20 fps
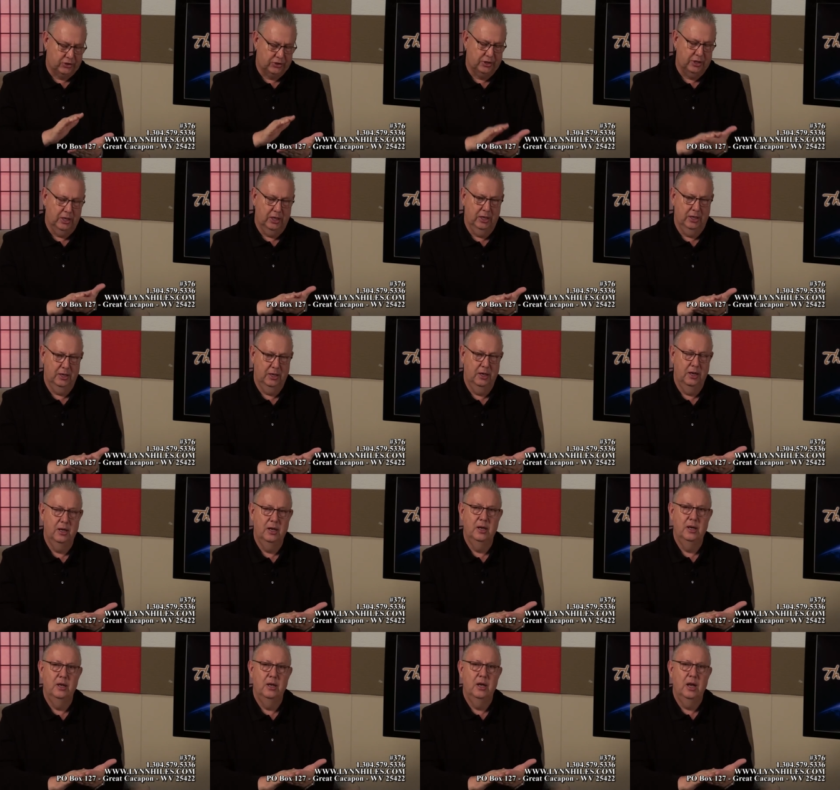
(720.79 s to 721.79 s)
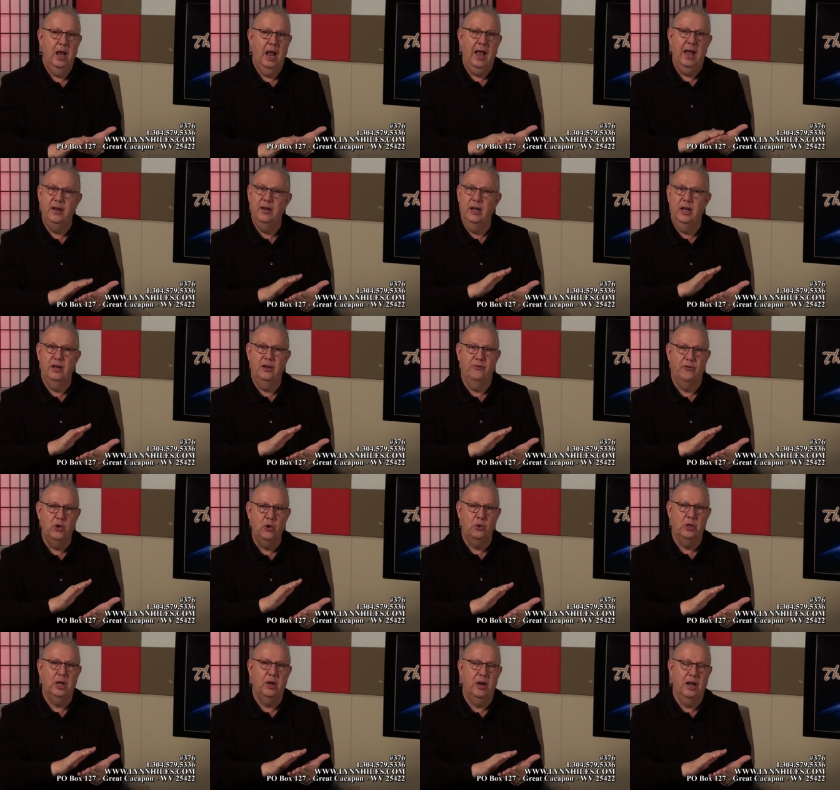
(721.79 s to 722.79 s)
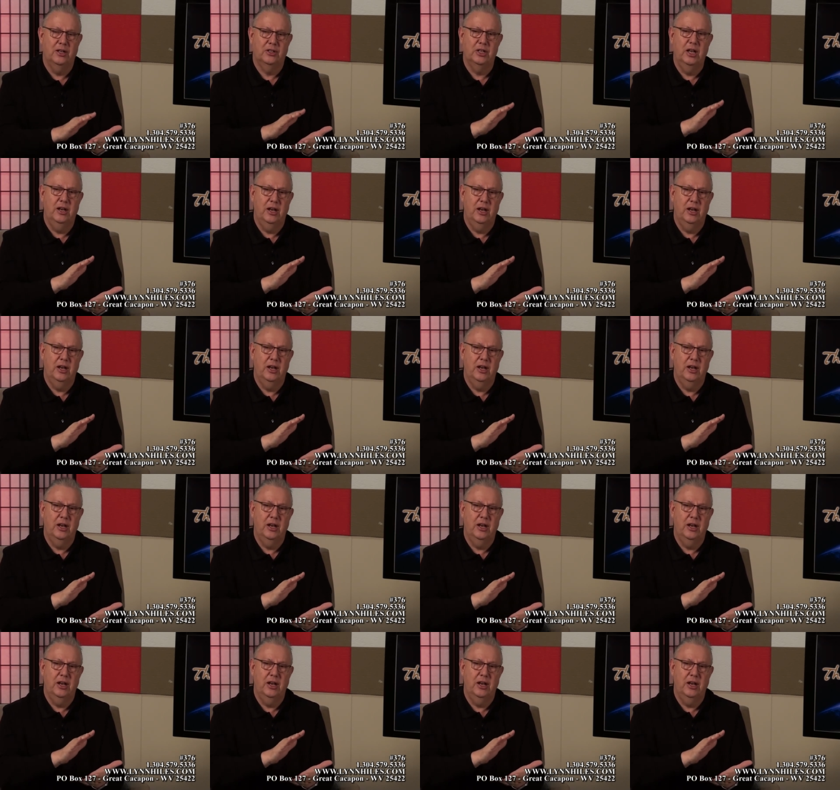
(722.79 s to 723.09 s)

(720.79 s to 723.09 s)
son. And, and if you care, it,